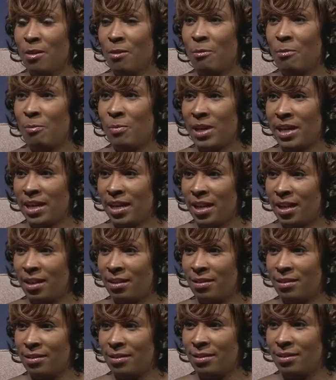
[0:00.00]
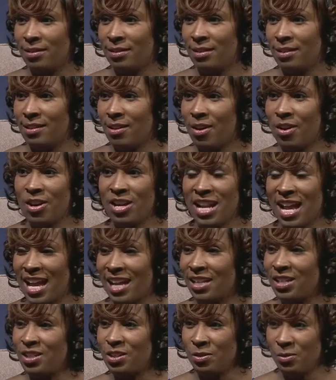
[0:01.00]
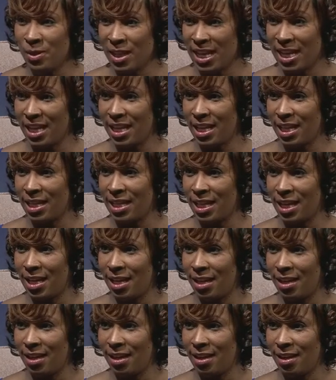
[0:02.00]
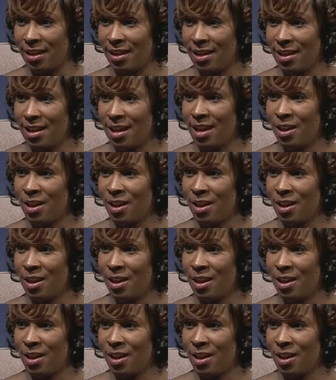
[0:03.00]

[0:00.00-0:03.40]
but her not doing anything,